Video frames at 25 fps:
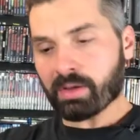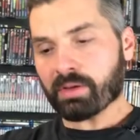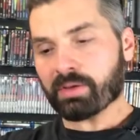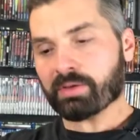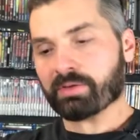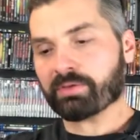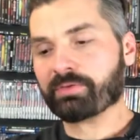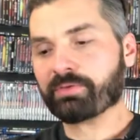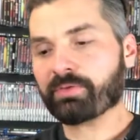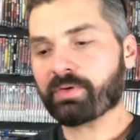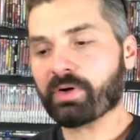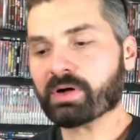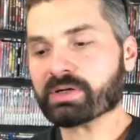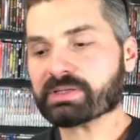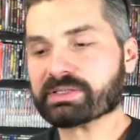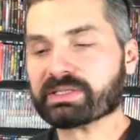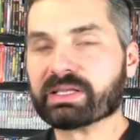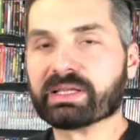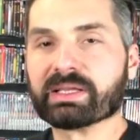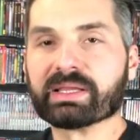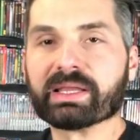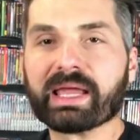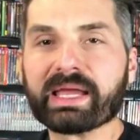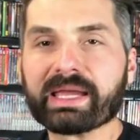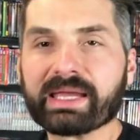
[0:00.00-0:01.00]
as far as
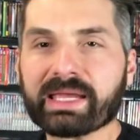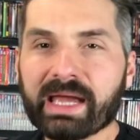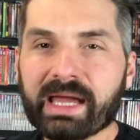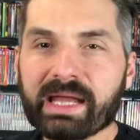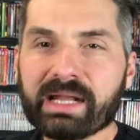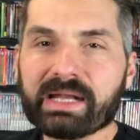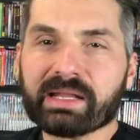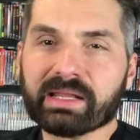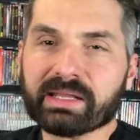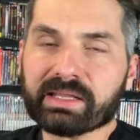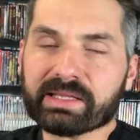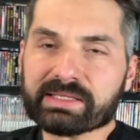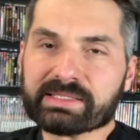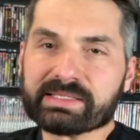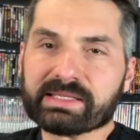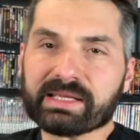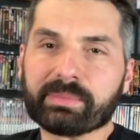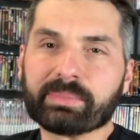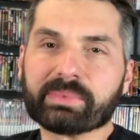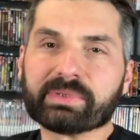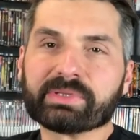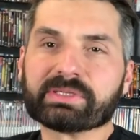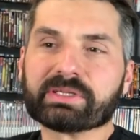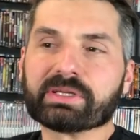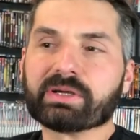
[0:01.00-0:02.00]
the like end of this
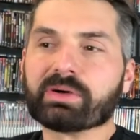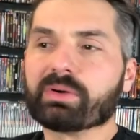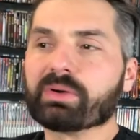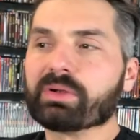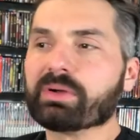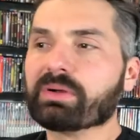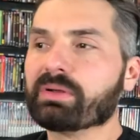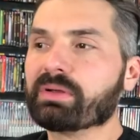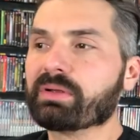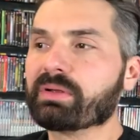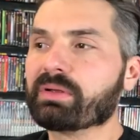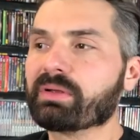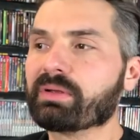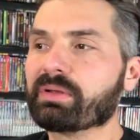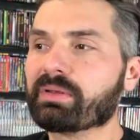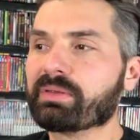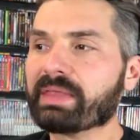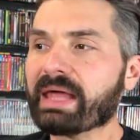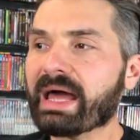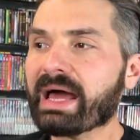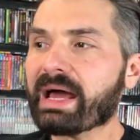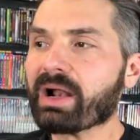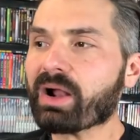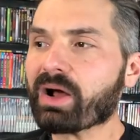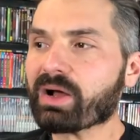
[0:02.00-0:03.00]
episode,
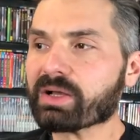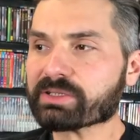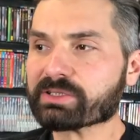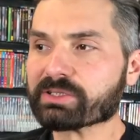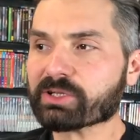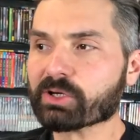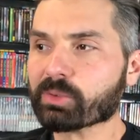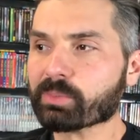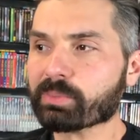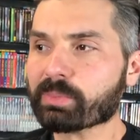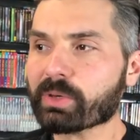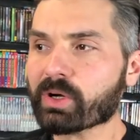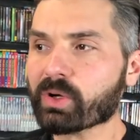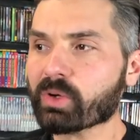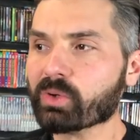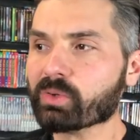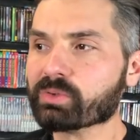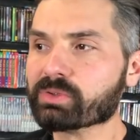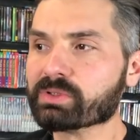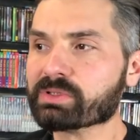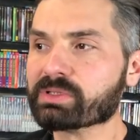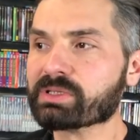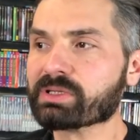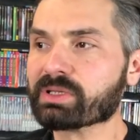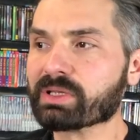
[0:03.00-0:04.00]
that also
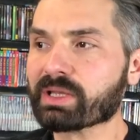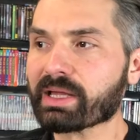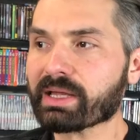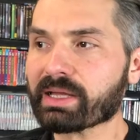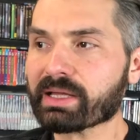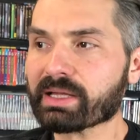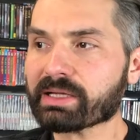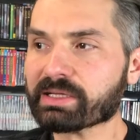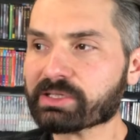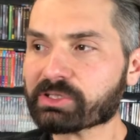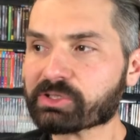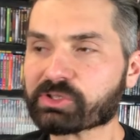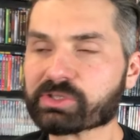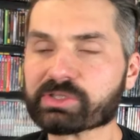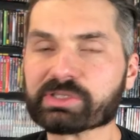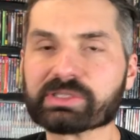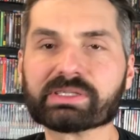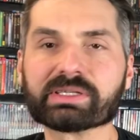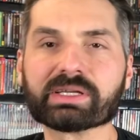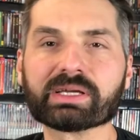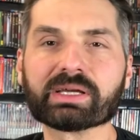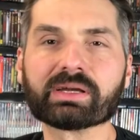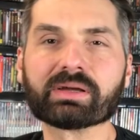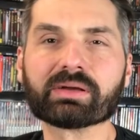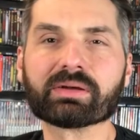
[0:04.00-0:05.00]
posed like an
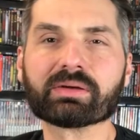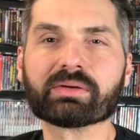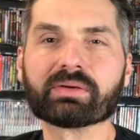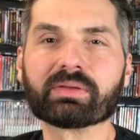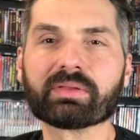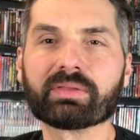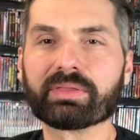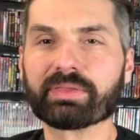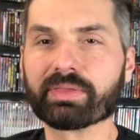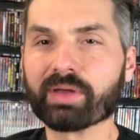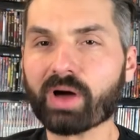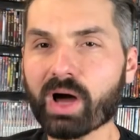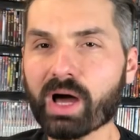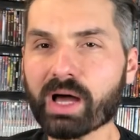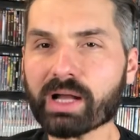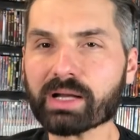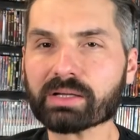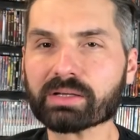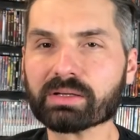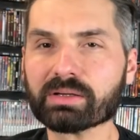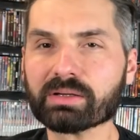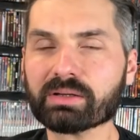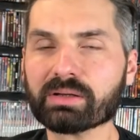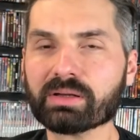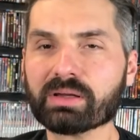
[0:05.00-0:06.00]
interesting thought
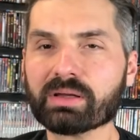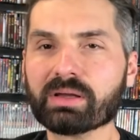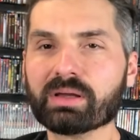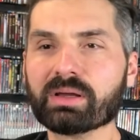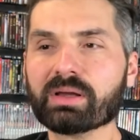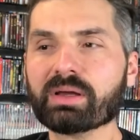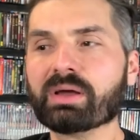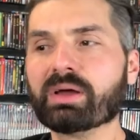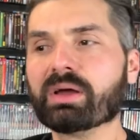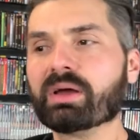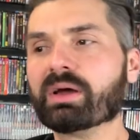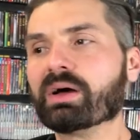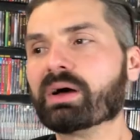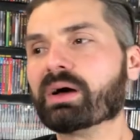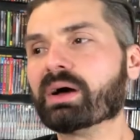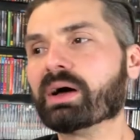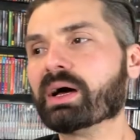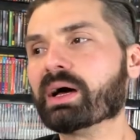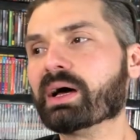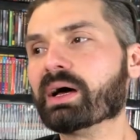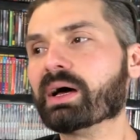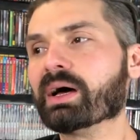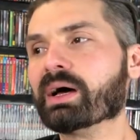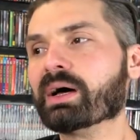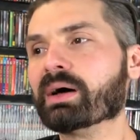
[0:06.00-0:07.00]

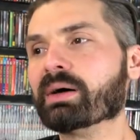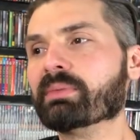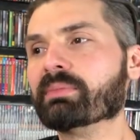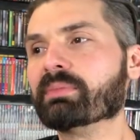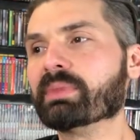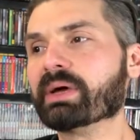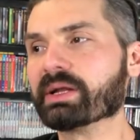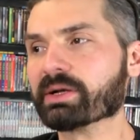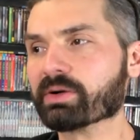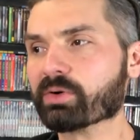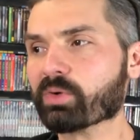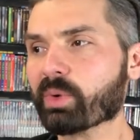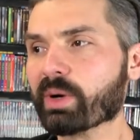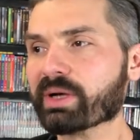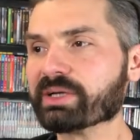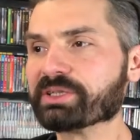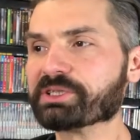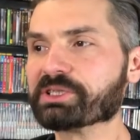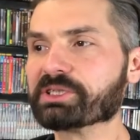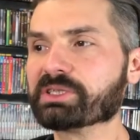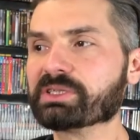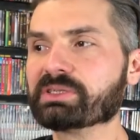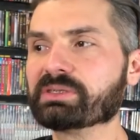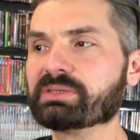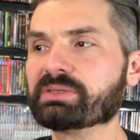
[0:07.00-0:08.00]
um, and
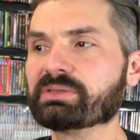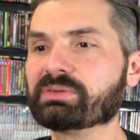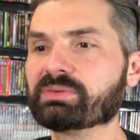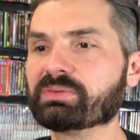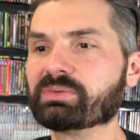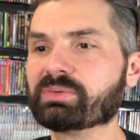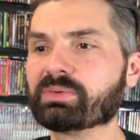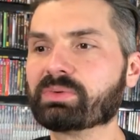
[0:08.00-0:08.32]
question.